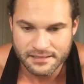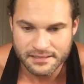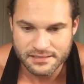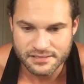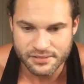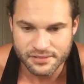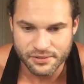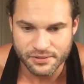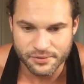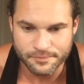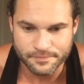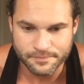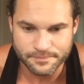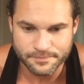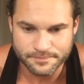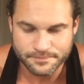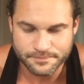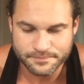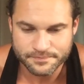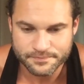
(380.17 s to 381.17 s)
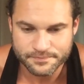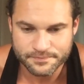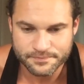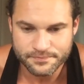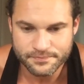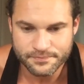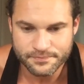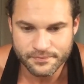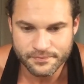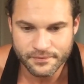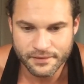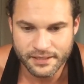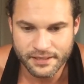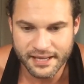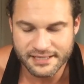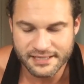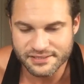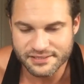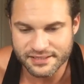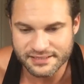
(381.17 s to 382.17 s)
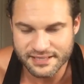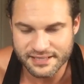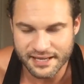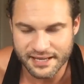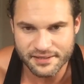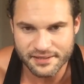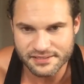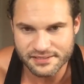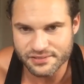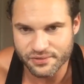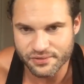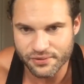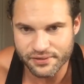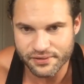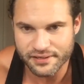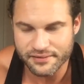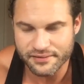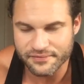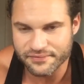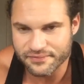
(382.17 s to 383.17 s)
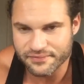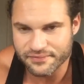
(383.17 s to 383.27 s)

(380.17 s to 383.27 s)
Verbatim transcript: So yeah, so that's kind of the story of